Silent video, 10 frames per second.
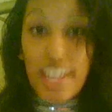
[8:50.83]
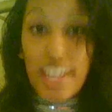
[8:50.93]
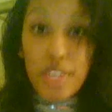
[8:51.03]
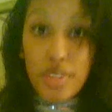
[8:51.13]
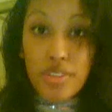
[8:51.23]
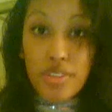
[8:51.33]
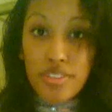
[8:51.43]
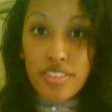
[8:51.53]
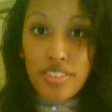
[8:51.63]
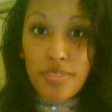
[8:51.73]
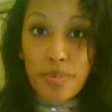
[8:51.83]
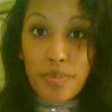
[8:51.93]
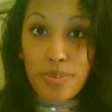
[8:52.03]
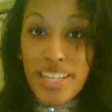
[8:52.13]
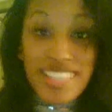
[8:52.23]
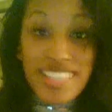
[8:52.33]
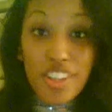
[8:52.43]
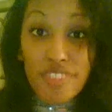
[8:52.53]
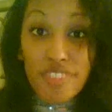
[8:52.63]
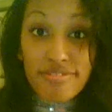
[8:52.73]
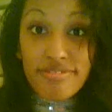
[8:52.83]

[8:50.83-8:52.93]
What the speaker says: I know you, because I don't.